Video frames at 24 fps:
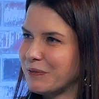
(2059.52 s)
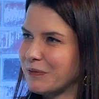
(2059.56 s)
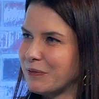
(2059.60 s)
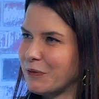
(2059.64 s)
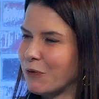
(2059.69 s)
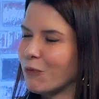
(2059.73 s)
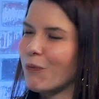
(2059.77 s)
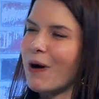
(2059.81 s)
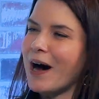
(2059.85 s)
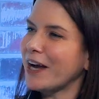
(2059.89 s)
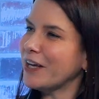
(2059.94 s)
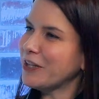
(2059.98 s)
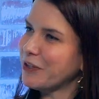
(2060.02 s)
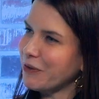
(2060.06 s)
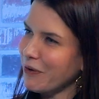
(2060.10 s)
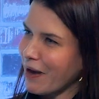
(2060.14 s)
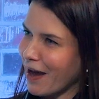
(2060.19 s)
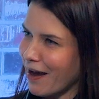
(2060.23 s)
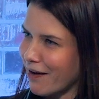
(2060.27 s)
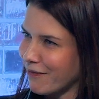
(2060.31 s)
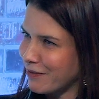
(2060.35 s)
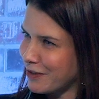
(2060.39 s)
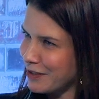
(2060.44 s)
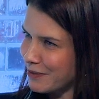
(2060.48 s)
Why do you
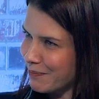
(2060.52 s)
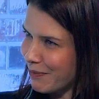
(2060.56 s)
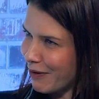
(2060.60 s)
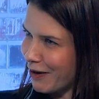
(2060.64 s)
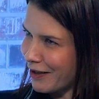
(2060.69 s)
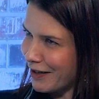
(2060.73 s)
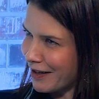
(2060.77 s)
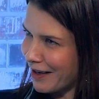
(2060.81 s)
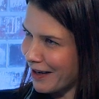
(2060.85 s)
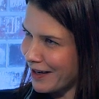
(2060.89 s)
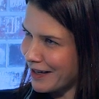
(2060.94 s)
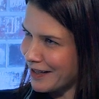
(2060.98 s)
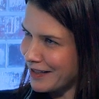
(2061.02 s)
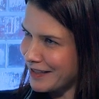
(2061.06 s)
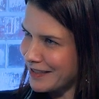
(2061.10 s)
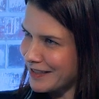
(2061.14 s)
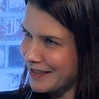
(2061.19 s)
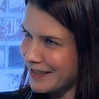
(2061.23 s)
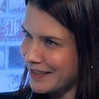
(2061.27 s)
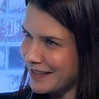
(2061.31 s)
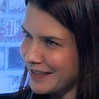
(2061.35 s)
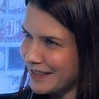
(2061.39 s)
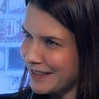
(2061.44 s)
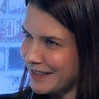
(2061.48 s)
have this
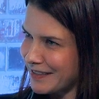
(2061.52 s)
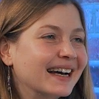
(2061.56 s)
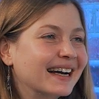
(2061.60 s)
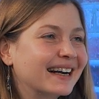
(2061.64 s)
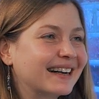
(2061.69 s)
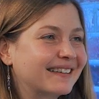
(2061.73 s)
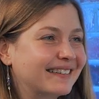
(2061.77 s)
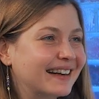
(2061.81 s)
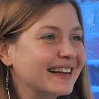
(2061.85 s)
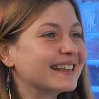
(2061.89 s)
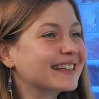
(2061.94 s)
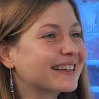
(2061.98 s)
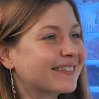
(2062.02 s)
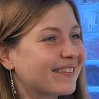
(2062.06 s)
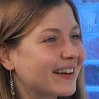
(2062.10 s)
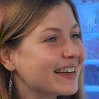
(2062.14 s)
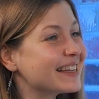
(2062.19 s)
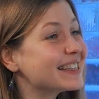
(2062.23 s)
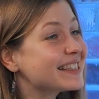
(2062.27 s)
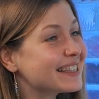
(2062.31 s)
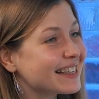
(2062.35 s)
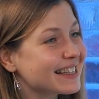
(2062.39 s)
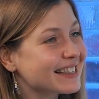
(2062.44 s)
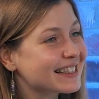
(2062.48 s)
podcast? Great
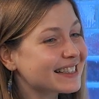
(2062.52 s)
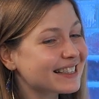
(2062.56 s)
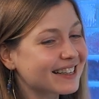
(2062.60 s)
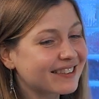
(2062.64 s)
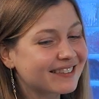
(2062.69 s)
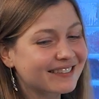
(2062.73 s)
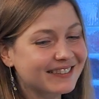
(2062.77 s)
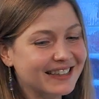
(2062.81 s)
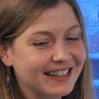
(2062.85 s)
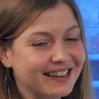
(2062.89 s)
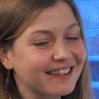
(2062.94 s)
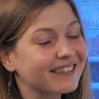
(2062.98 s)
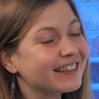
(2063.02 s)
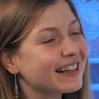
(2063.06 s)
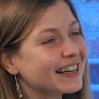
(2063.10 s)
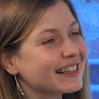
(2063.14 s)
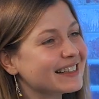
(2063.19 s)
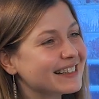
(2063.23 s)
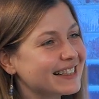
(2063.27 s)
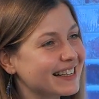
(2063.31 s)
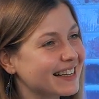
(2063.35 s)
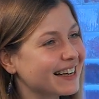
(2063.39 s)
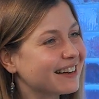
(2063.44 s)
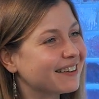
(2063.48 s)
question. So the whole
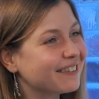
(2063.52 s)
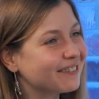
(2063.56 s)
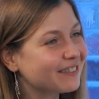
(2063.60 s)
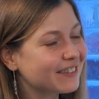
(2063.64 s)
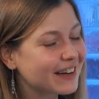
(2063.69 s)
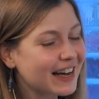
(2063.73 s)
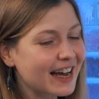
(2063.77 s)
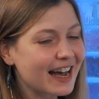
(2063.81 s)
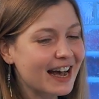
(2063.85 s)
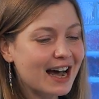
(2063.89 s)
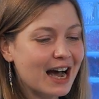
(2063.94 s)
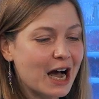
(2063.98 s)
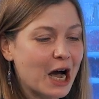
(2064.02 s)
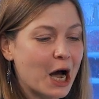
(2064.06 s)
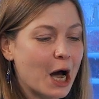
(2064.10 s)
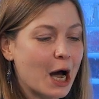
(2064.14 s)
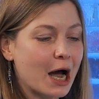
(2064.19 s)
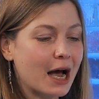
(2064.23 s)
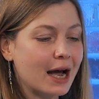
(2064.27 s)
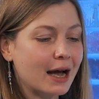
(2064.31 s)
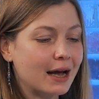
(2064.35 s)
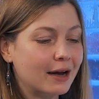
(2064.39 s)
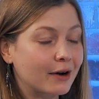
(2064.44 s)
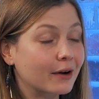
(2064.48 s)
idea of
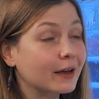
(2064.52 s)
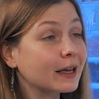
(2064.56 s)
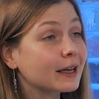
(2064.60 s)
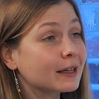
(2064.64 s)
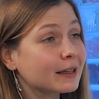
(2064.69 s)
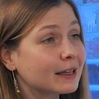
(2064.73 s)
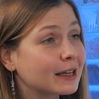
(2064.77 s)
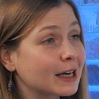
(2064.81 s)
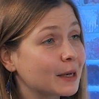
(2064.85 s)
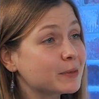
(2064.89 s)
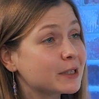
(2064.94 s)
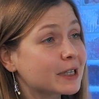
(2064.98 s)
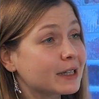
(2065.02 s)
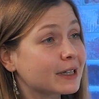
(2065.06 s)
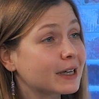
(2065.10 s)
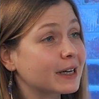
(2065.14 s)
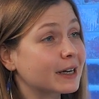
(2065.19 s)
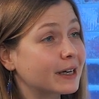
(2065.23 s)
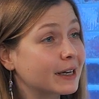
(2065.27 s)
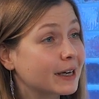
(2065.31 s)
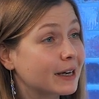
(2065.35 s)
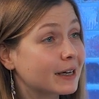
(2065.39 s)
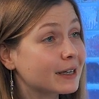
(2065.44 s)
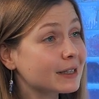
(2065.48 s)
Rocking Trips and
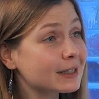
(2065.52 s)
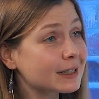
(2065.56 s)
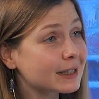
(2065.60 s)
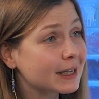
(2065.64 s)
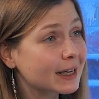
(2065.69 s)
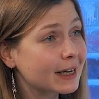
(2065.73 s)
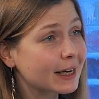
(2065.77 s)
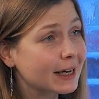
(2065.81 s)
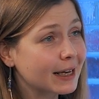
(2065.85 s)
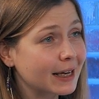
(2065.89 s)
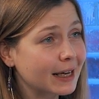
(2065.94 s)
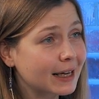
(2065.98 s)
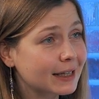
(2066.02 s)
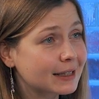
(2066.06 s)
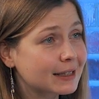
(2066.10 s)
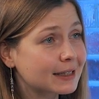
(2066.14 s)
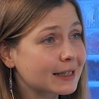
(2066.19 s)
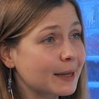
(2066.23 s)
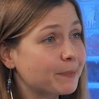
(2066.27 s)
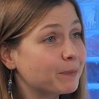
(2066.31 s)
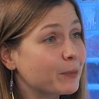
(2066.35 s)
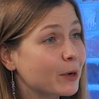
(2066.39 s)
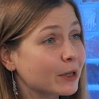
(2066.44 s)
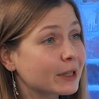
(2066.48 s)
Careers,
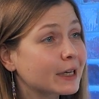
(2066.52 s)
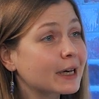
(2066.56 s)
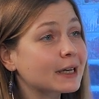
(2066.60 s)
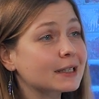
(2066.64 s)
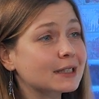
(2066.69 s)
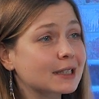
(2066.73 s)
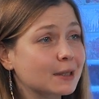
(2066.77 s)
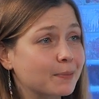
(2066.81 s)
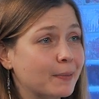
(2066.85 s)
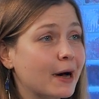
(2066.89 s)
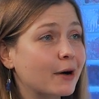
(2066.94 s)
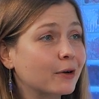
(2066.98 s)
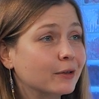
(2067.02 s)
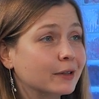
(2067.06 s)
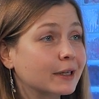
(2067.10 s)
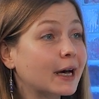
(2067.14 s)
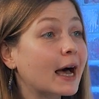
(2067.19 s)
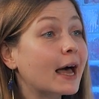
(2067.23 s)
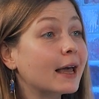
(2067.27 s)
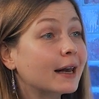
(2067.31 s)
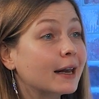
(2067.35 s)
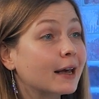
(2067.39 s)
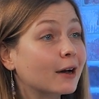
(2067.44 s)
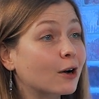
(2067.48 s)
it's a podcast about
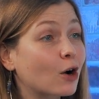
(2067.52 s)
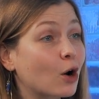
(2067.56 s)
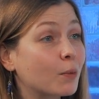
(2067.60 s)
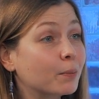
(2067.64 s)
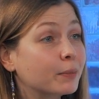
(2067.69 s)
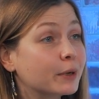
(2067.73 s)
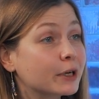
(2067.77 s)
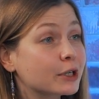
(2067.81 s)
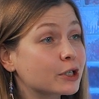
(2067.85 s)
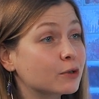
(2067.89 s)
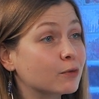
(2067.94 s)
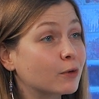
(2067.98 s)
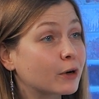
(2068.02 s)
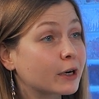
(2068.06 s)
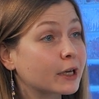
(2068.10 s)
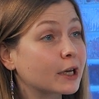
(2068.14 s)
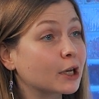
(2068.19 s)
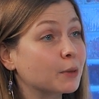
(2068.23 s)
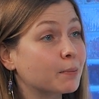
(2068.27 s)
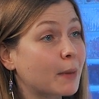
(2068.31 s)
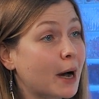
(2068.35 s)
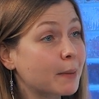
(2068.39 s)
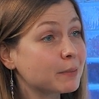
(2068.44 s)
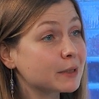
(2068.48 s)
highly accomplished
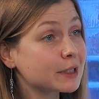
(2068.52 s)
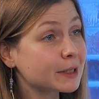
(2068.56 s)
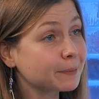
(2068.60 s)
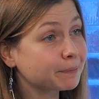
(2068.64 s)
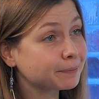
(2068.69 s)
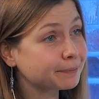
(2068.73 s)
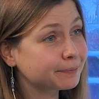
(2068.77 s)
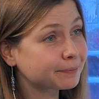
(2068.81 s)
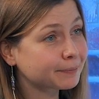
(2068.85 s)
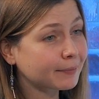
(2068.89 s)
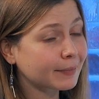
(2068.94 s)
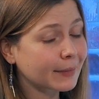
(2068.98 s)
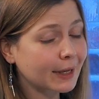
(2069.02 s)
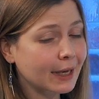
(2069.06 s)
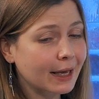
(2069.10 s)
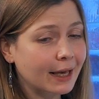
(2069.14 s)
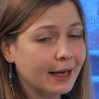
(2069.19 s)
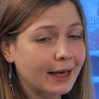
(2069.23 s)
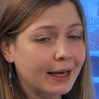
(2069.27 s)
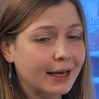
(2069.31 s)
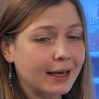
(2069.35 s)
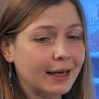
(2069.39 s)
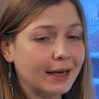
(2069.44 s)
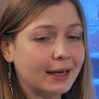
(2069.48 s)
working moms.
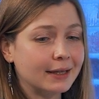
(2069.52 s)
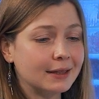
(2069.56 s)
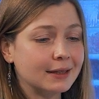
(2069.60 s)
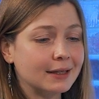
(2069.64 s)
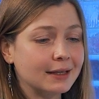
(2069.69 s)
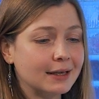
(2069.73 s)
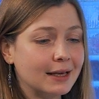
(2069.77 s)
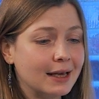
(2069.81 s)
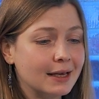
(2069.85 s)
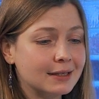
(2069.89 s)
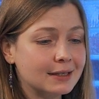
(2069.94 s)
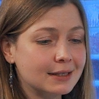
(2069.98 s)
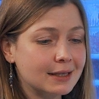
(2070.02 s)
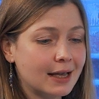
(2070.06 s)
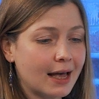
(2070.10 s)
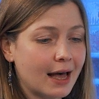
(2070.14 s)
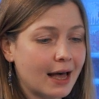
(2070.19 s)
It is